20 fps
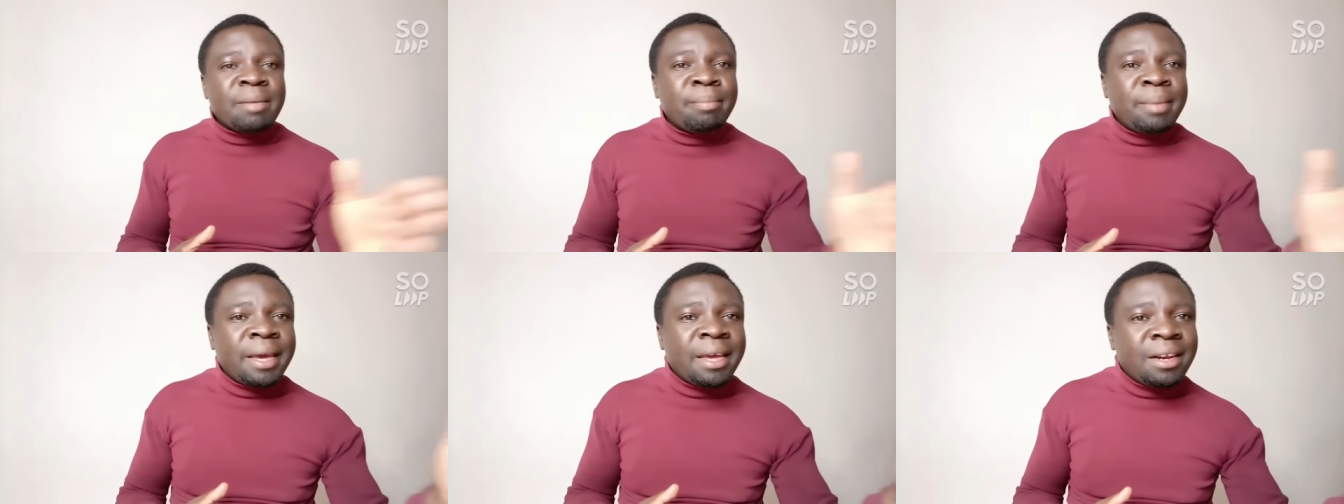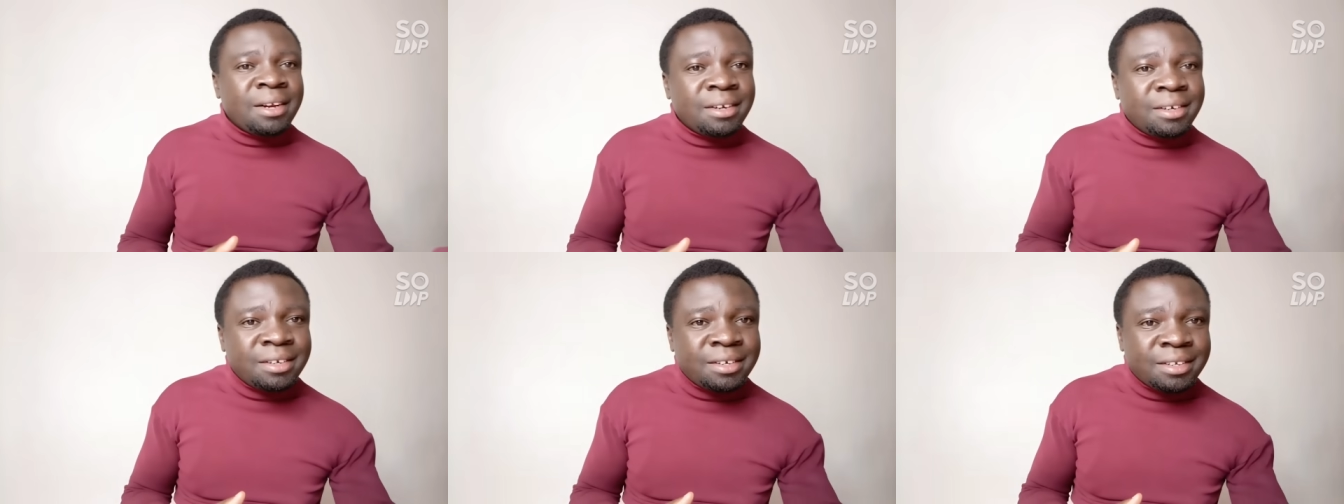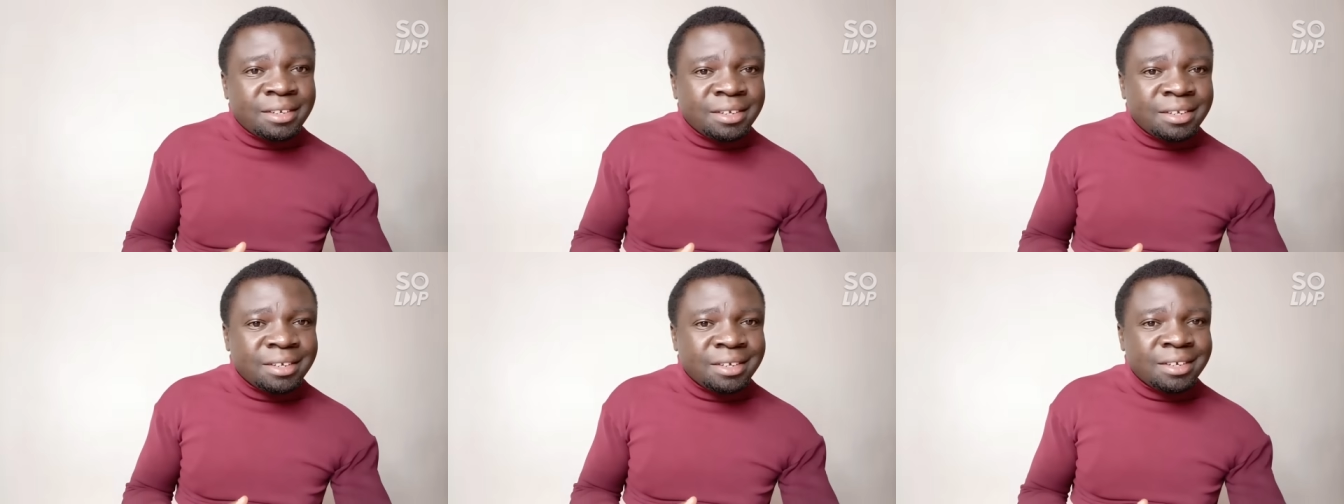
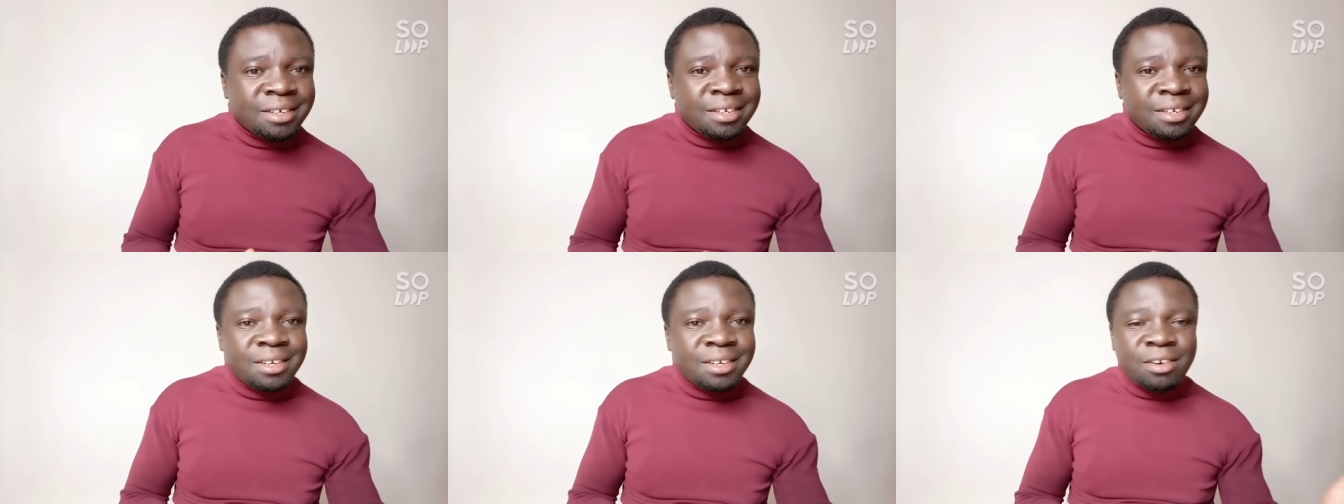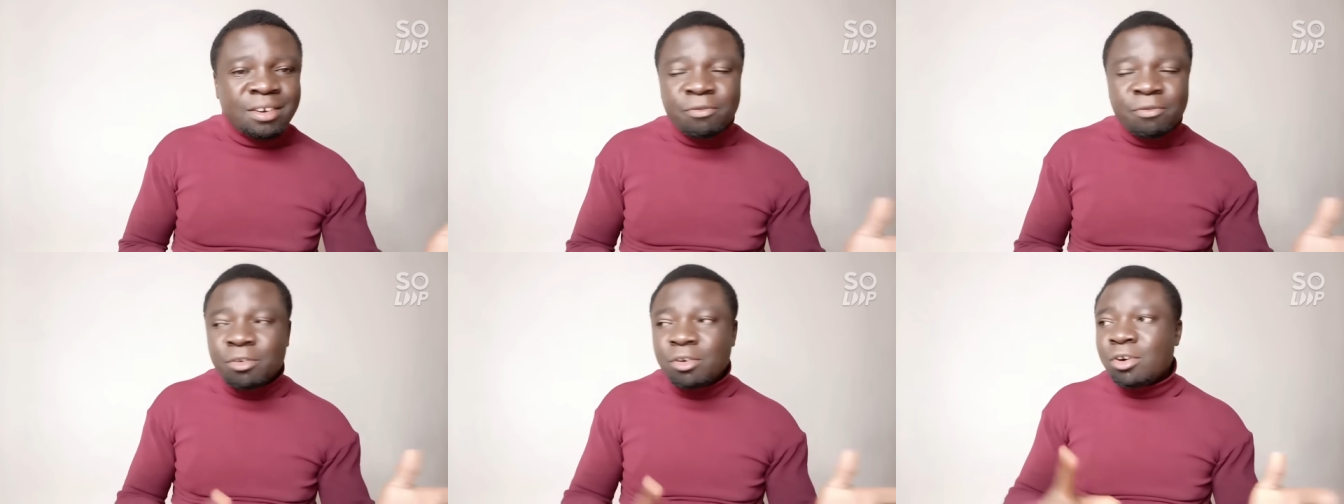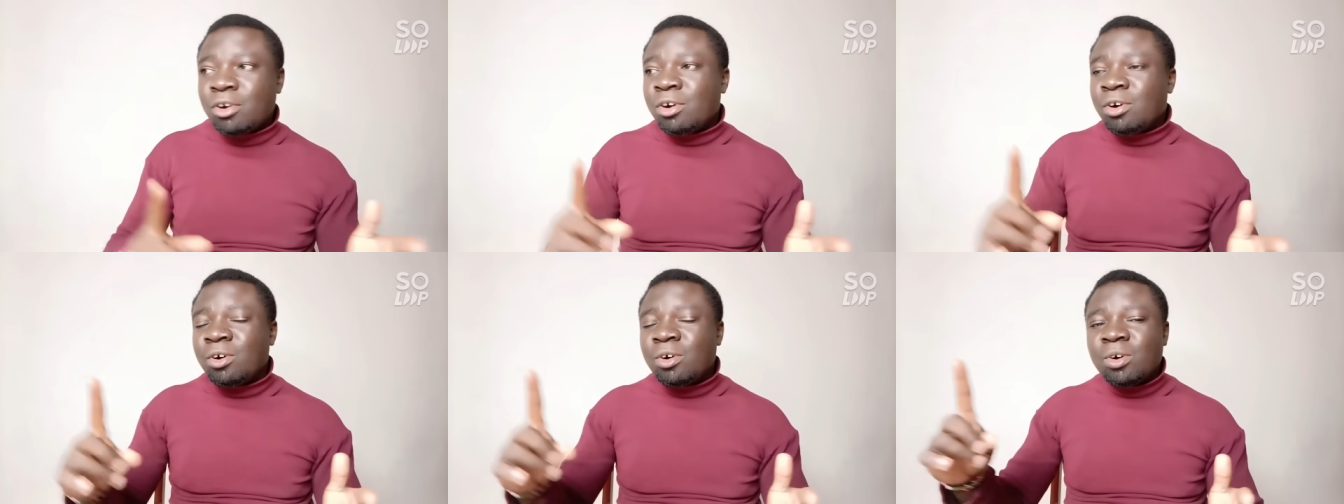belt
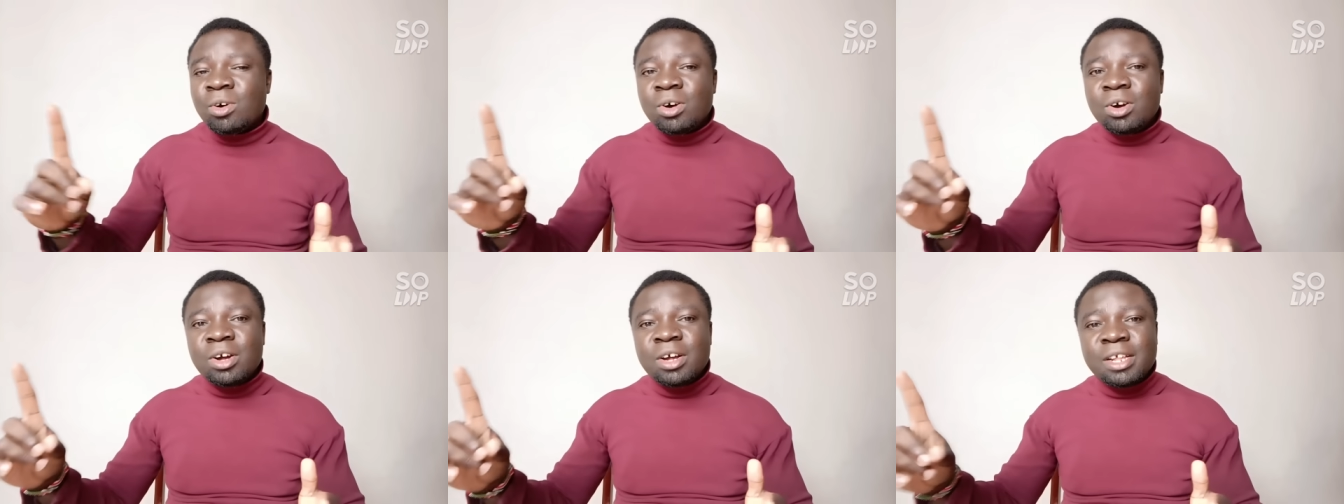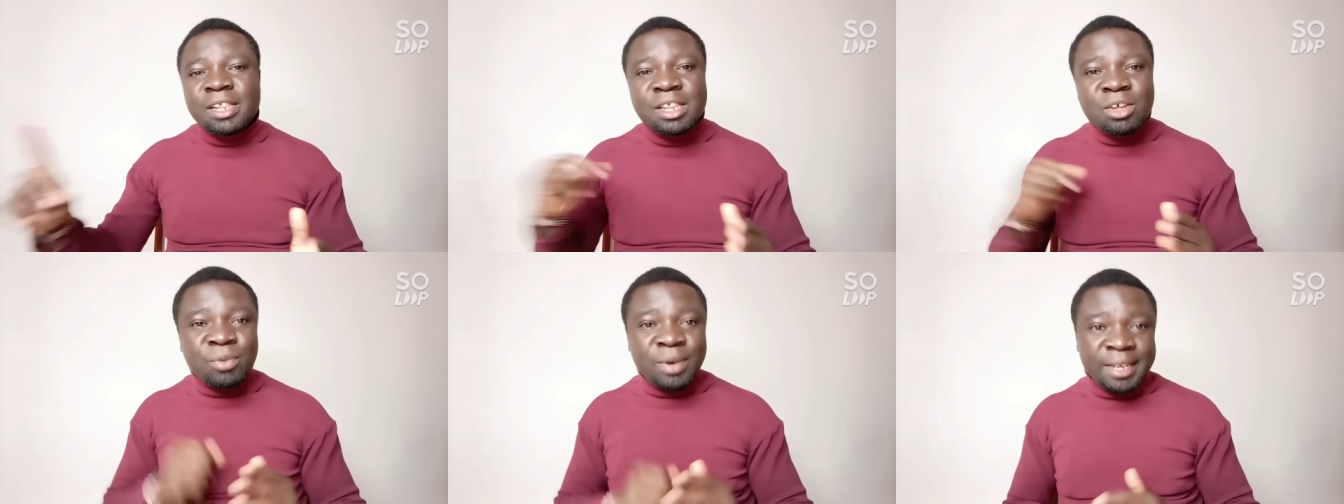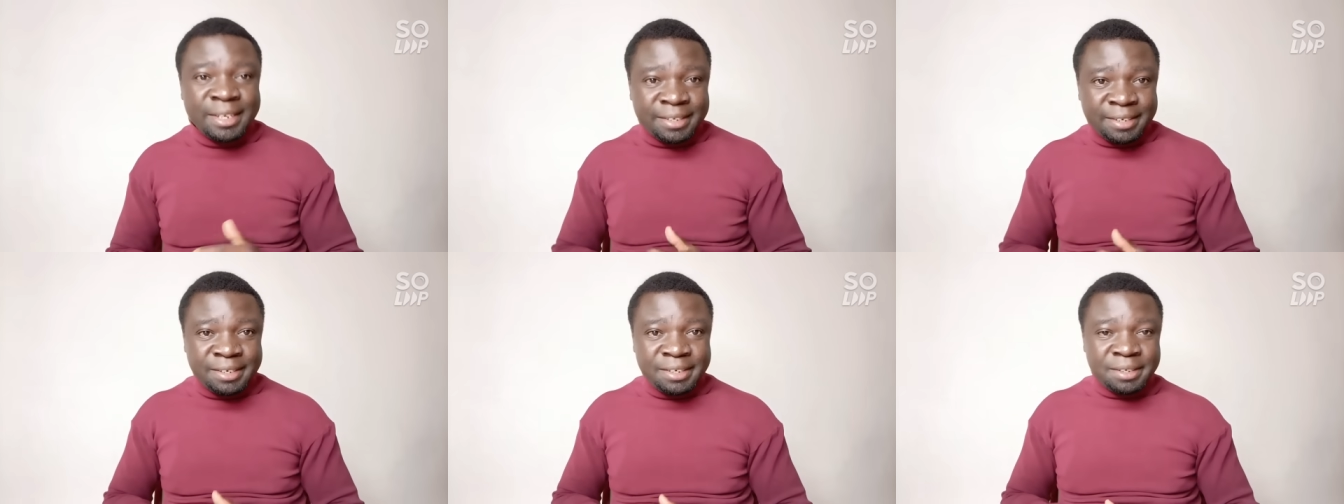for the
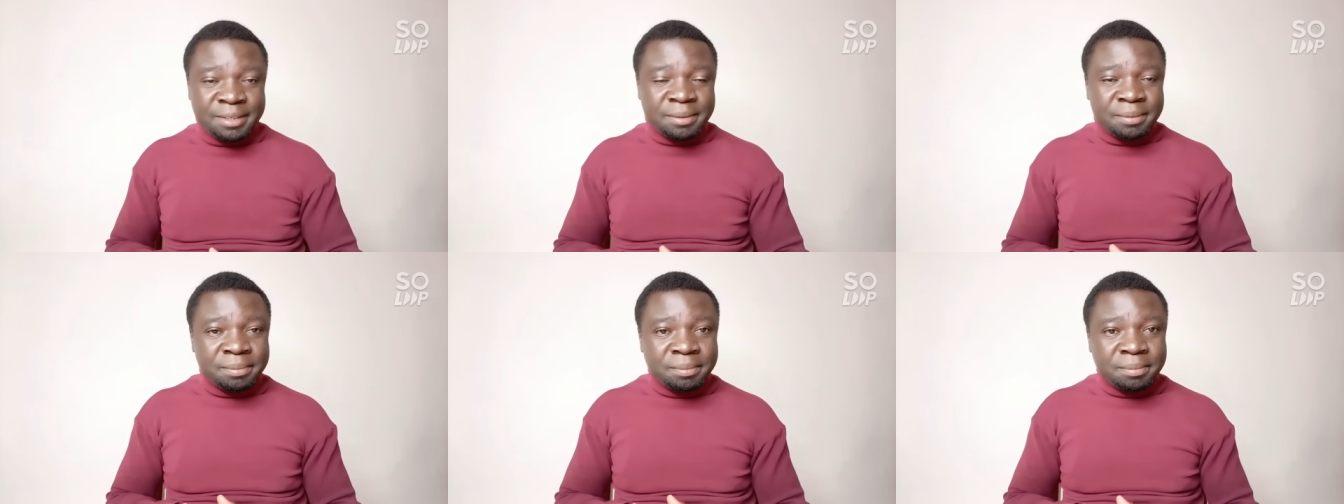West.